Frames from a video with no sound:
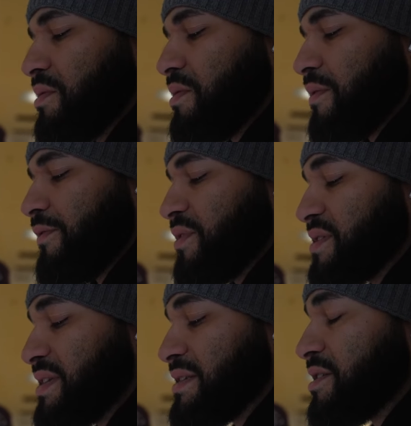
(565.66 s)
the, the
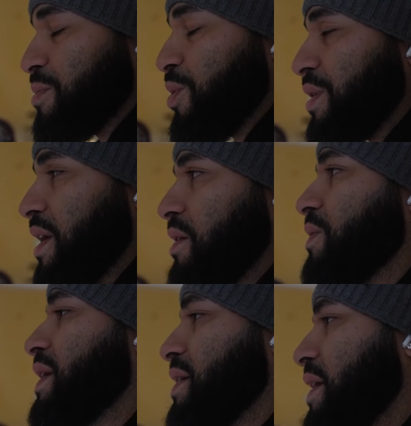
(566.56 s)
six in the morning
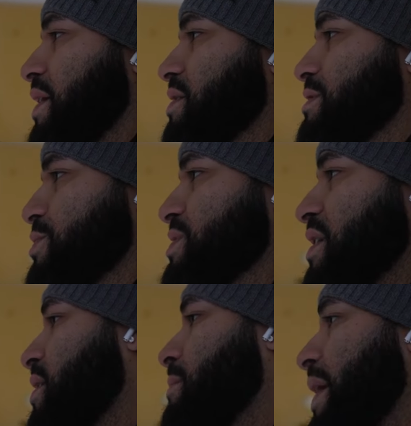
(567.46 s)
or at night, Zeus can
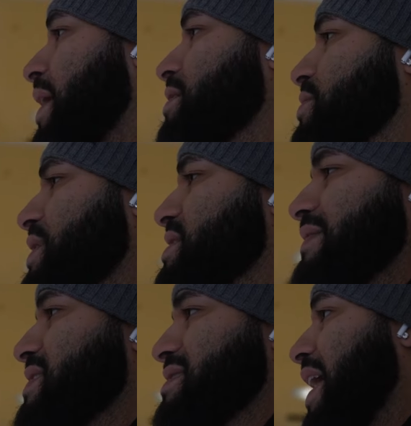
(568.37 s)
come back. So he doesn't
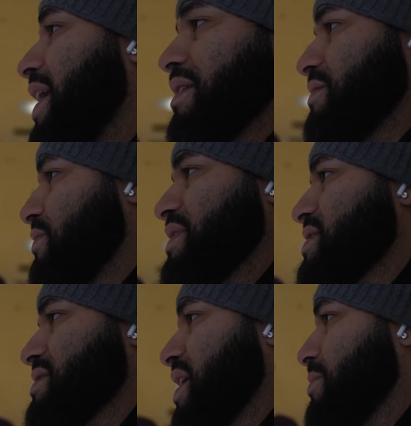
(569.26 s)
have to stay the rest
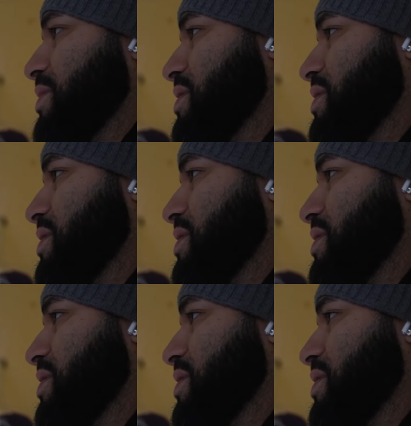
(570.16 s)
of the time.